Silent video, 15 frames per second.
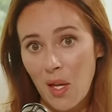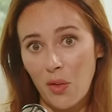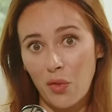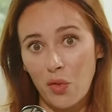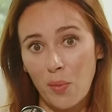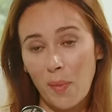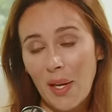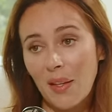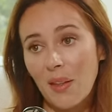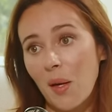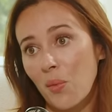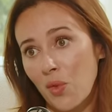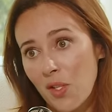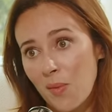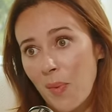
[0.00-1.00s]
to make
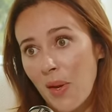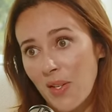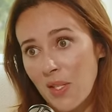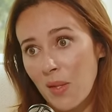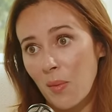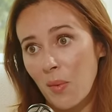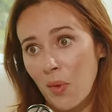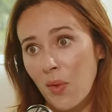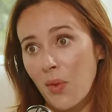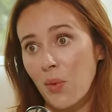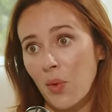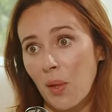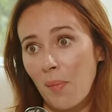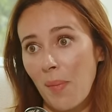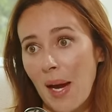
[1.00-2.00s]
them responsible
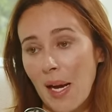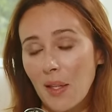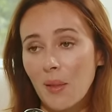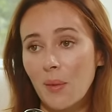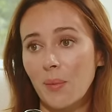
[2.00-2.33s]
through impact.